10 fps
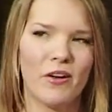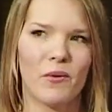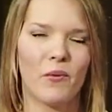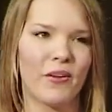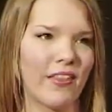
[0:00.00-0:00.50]

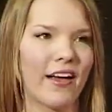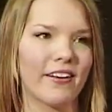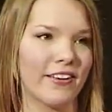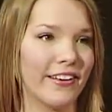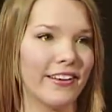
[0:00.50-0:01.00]
What the heck
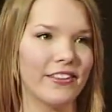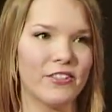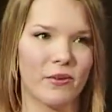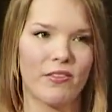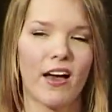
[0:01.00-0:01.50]
are you going to
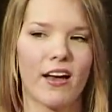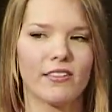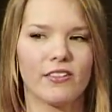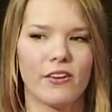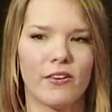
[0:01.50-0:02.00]
do with
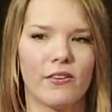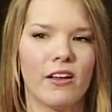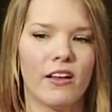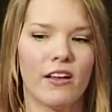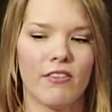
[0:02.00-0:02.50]
that? So
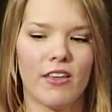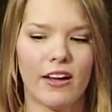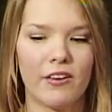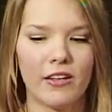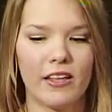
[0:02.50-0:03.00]
then
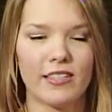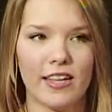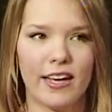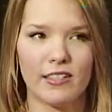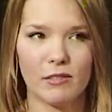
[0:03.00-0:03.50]
I realized
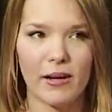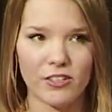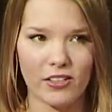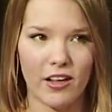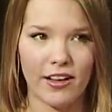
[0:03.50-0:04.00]
I had to
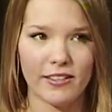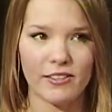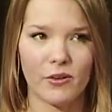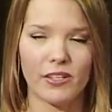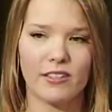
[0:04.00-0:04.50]
specialize,
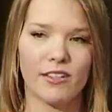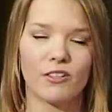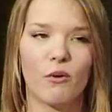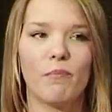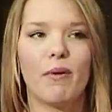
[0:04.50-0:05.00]
so I decided to
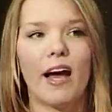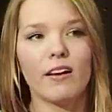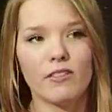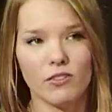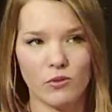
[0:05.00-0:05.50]
go
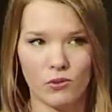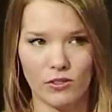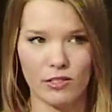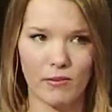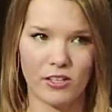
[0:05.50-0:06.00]
back to school
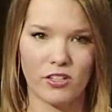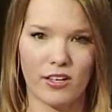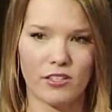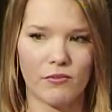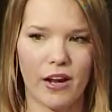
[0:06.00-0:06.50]
to
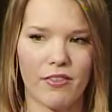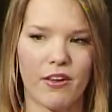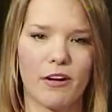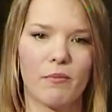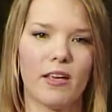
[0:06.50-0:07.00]
specialize in rec
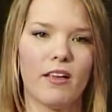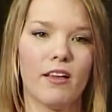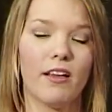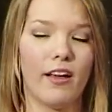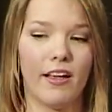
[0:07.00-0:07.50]
therapy.
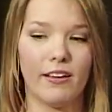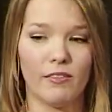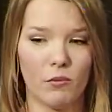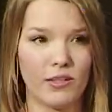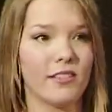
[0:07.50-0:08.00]

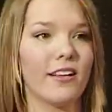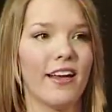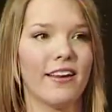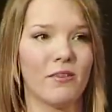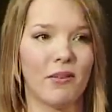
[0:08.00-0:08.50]
And once
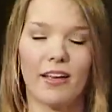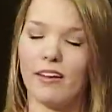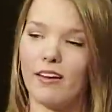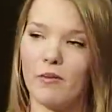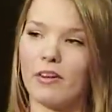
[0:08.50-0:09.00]
again, I'm like,
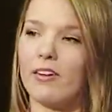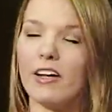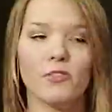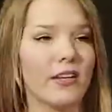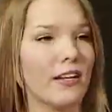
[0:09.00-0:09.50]
I'm going to
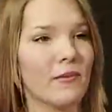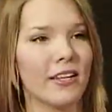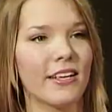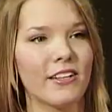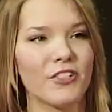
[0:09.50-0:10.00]
graduate and I'm
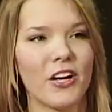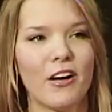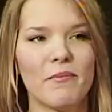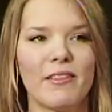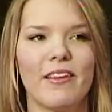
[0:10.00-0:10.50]
going to get a
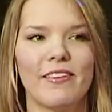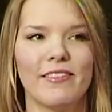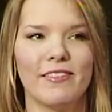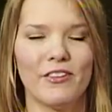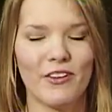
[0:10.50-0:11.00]
job. And then
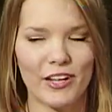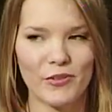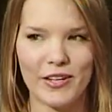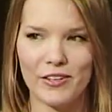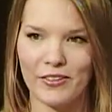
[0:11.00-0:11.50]
you
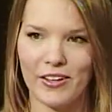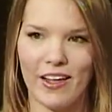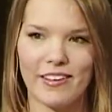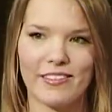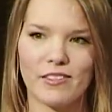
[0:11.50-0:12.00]
graduate and you
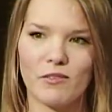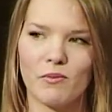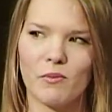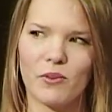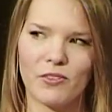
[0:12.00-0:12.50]
realize,
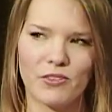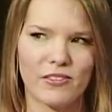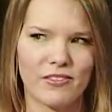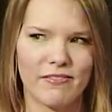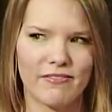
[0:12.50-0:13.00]
well,
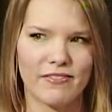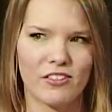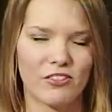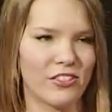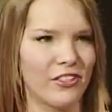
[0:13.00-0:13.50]

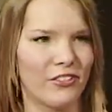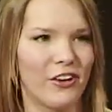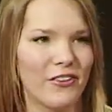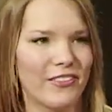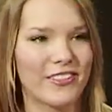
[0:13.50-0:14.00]
there's still
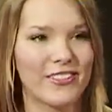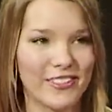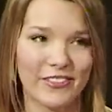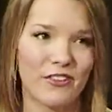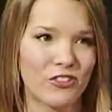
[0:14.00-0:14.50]

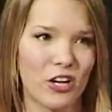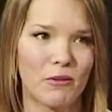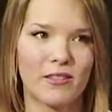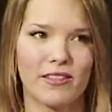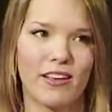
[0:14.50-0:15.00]
no
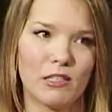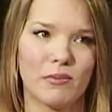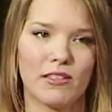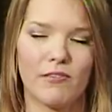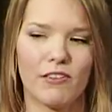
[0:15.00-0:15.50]
jobs in that
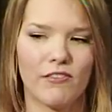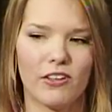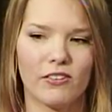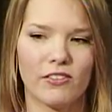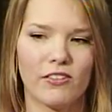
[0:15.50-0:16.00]
specific
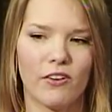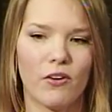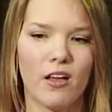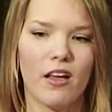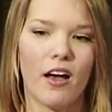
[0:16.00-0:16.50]
field. So
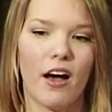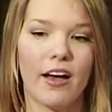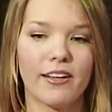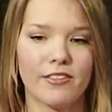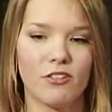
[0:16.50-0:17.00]

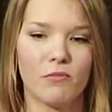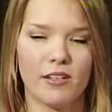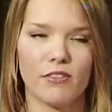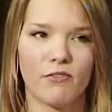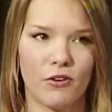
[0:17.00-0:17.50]
I assumed
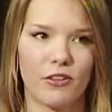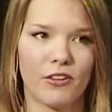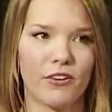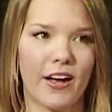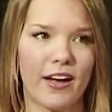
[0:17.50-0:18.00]
as a fourth
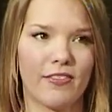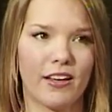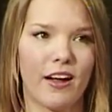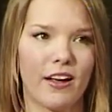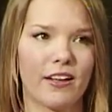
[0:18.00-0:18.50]
year grad
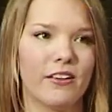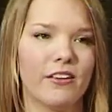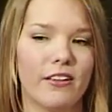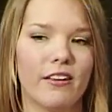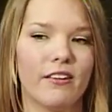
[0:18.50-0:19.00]
that I
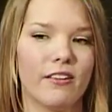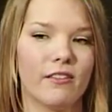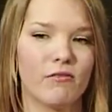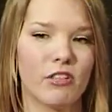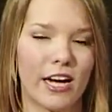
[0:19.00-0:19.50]
could
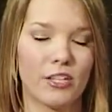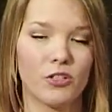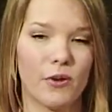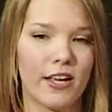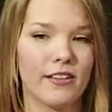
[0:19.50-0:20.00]

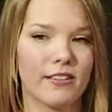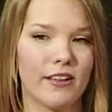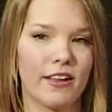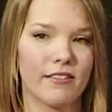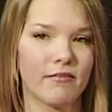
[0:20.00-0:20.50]
graduate
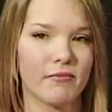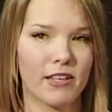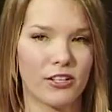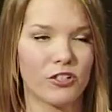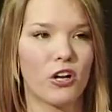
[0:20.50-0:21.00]
and
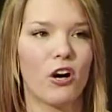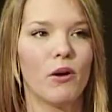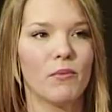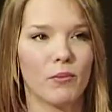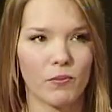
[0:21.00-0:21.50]
get a
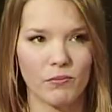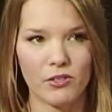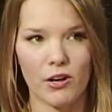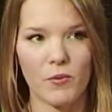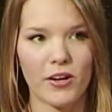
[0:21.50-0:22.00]
job and
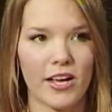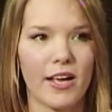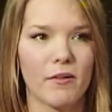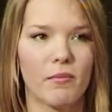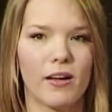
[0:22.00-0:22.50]
start
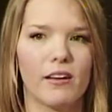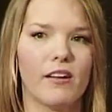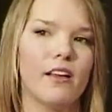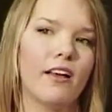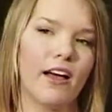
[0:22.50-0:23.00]
working, but
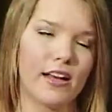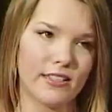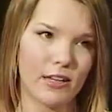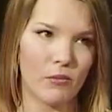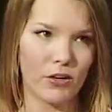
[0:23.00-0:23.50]
I had
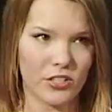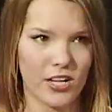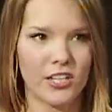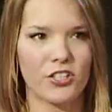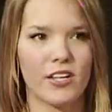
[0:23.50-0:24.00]
to get more
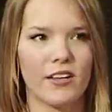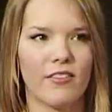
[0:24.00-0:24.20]
education.